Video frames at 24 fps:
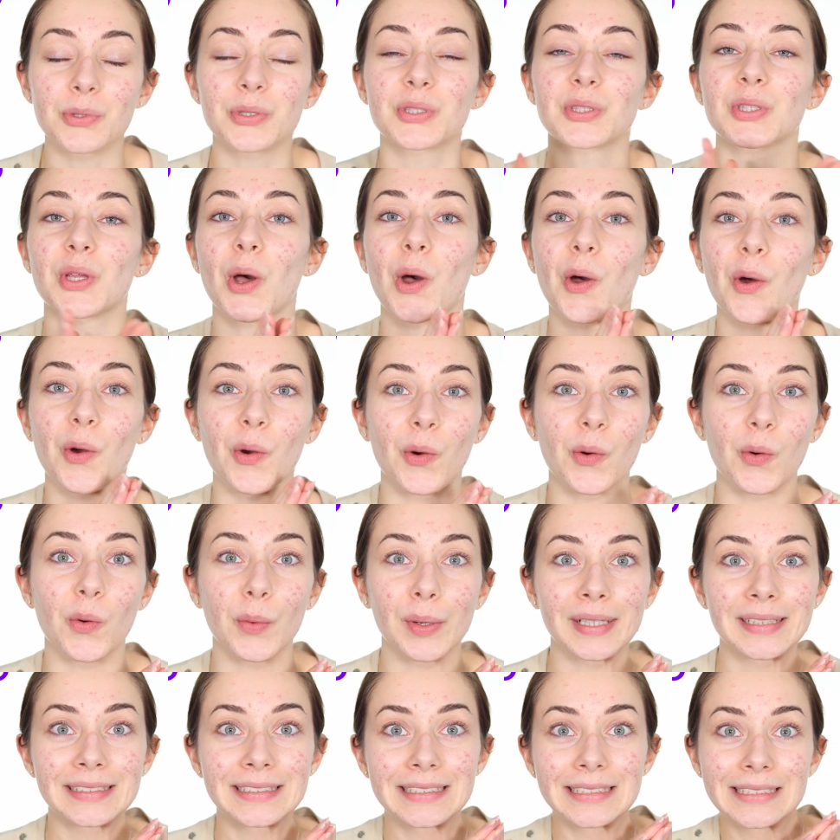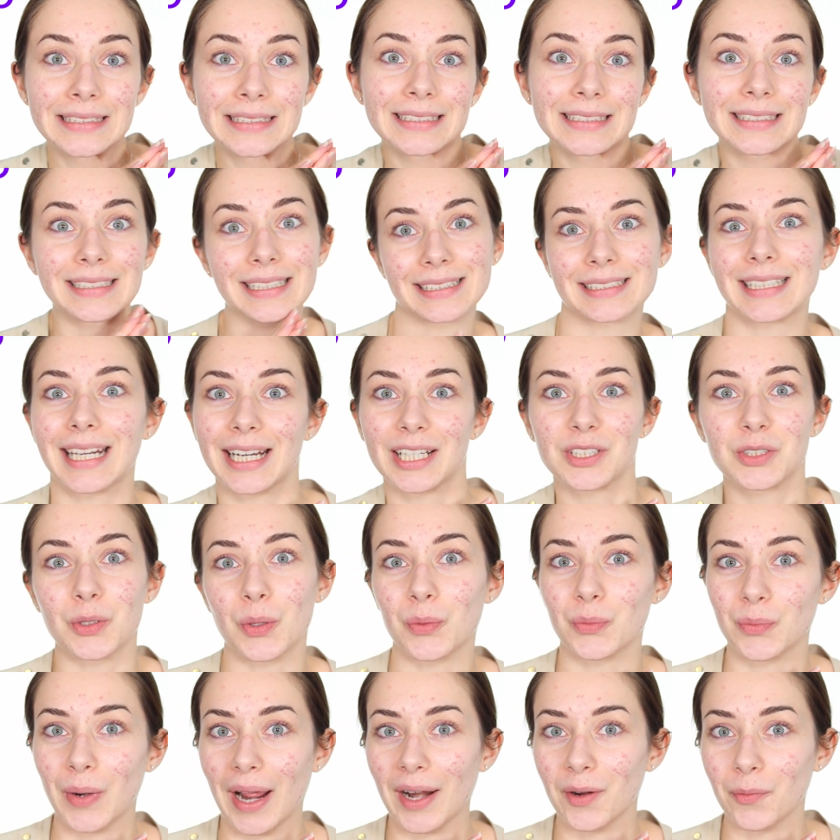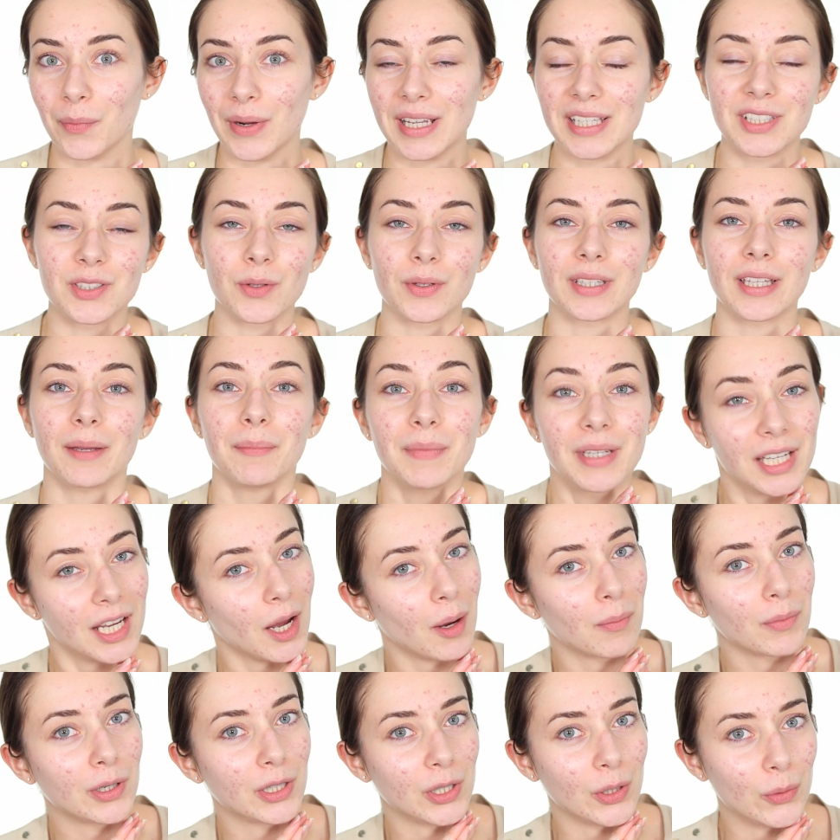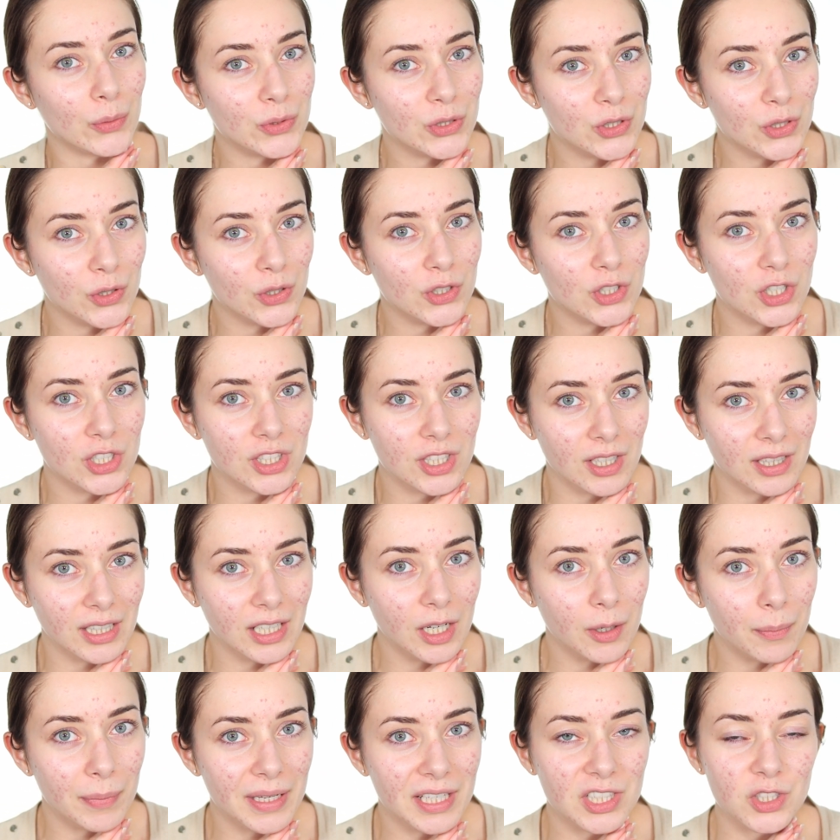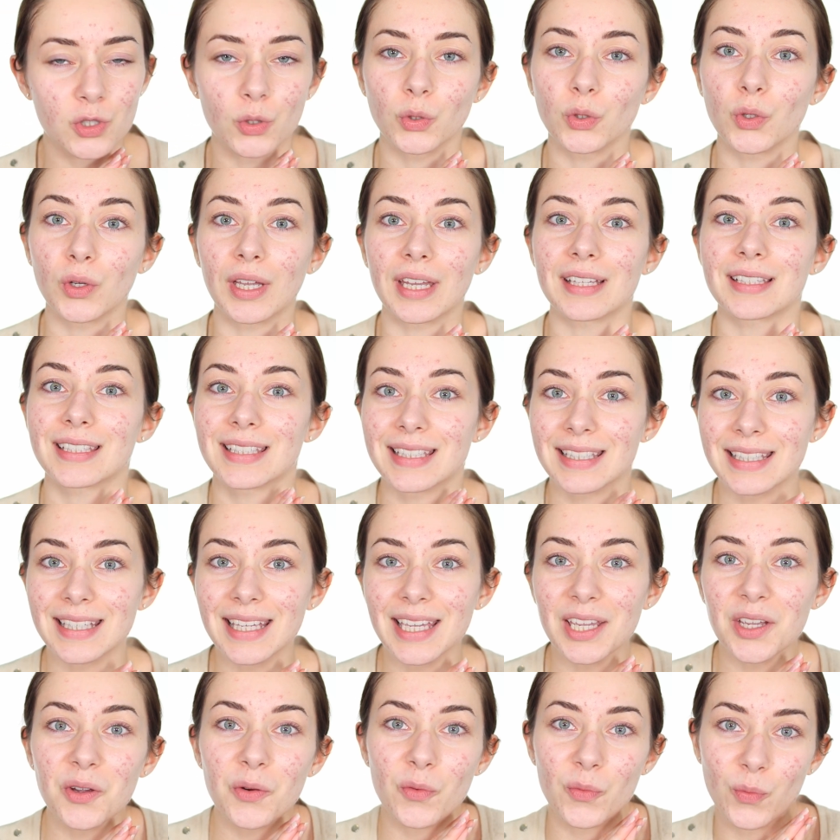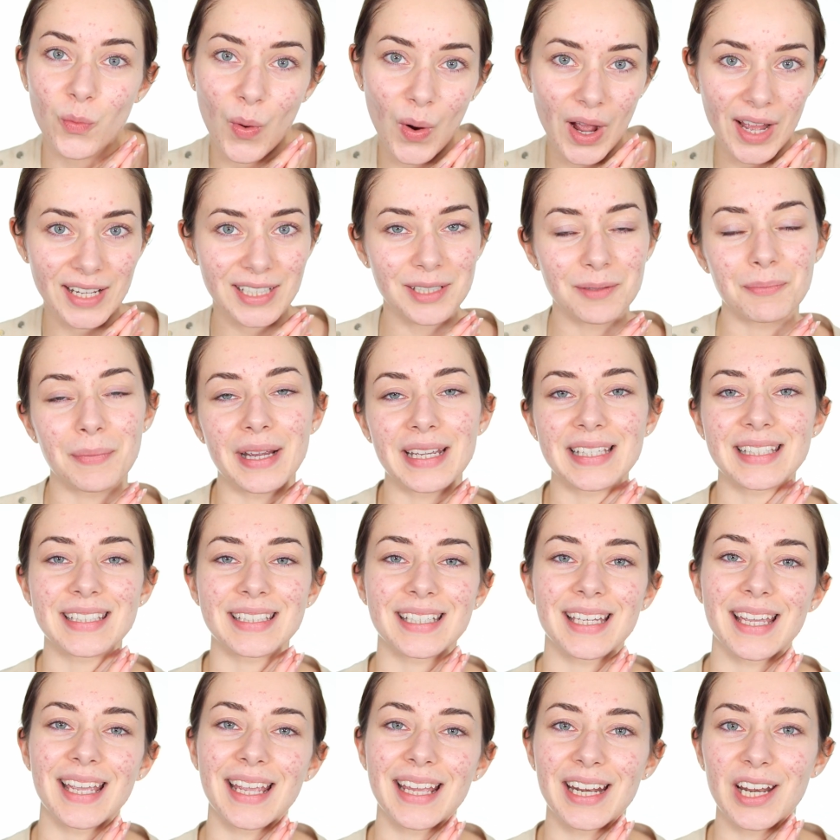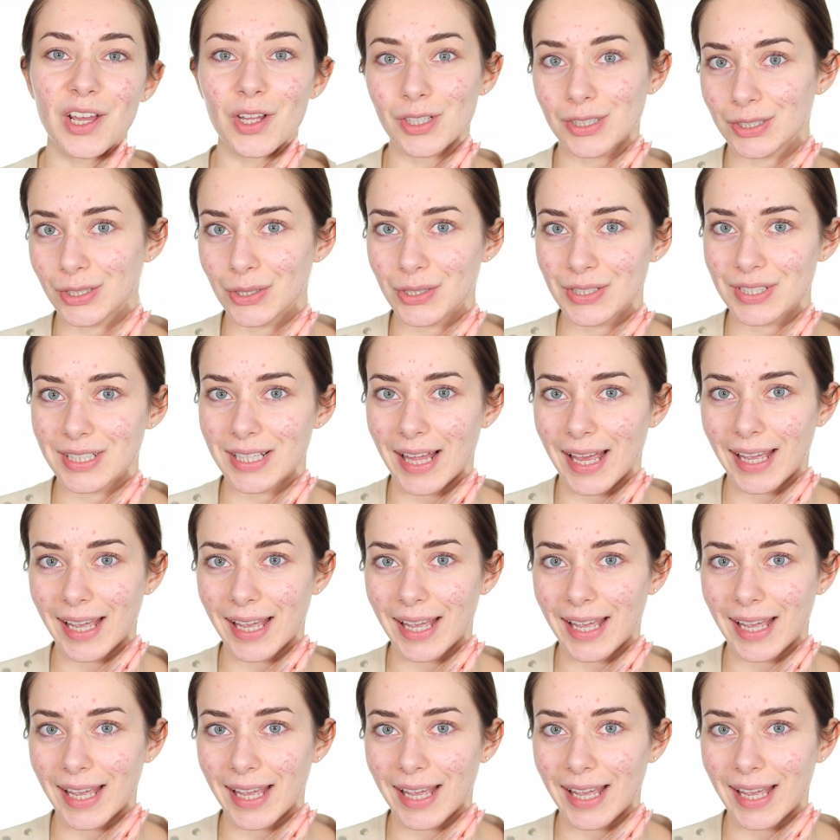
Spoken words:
So let's get into it right away. So let me come closer just a little bit so you can see what my skin looks